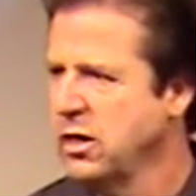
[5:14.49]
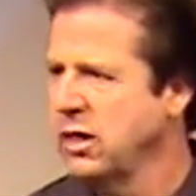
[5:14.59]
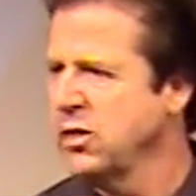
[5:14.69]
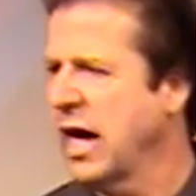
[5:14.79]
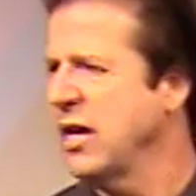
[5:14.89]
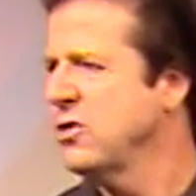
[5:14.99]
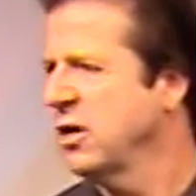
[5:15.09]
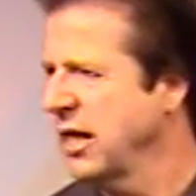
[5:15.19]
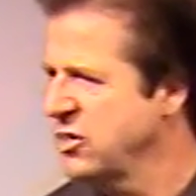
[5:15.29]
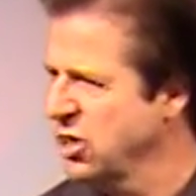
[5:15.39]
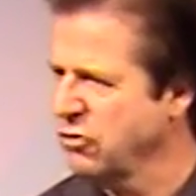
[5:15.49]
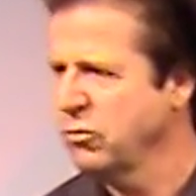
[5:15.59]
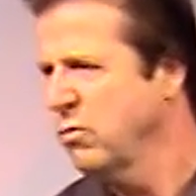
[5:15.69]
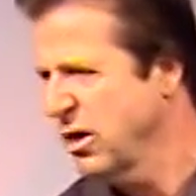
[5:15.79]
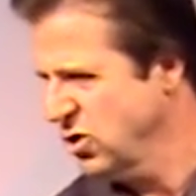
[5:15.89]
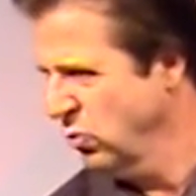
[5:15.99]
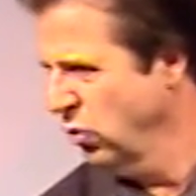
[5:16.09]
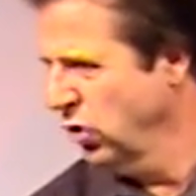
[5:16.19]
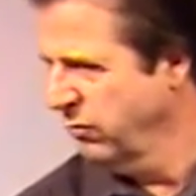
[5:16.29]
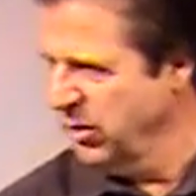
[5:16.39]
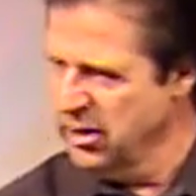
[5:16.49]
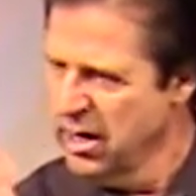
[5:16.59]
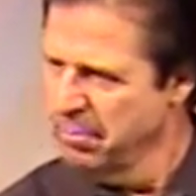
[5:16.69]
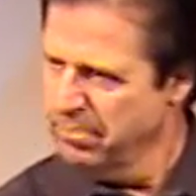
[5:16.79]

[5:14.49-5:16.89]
it isolates us from the rest of the world if we